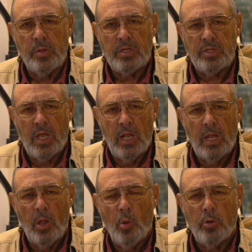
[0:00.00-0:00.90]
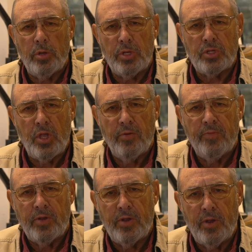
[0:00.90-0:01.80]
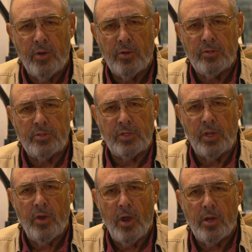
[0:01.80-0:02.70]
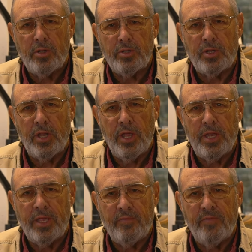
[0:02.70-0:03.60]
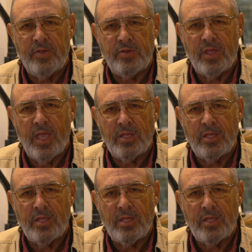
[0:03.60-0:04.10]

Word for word: But as I got a little older and discovered girls and cars and hunting and fishing,